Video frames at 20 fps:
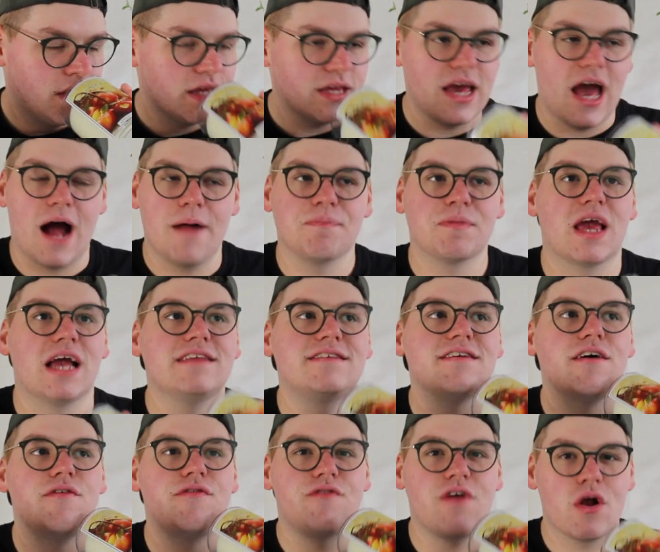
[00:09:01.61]
Yeah,
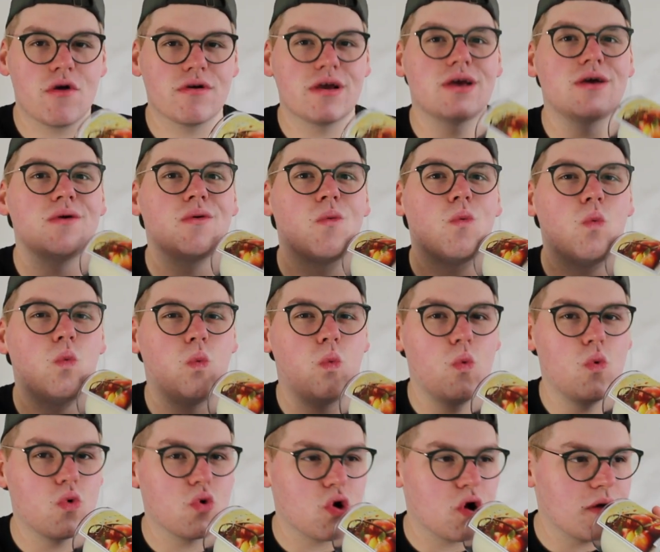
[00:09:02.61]
it's a very
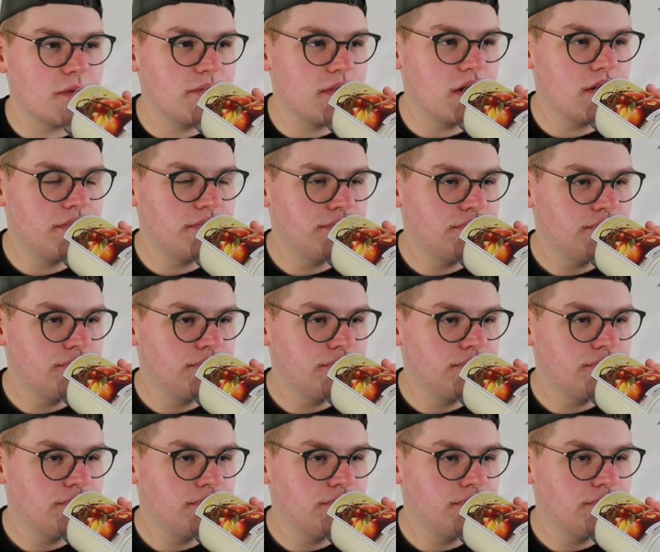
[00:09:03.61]
warm,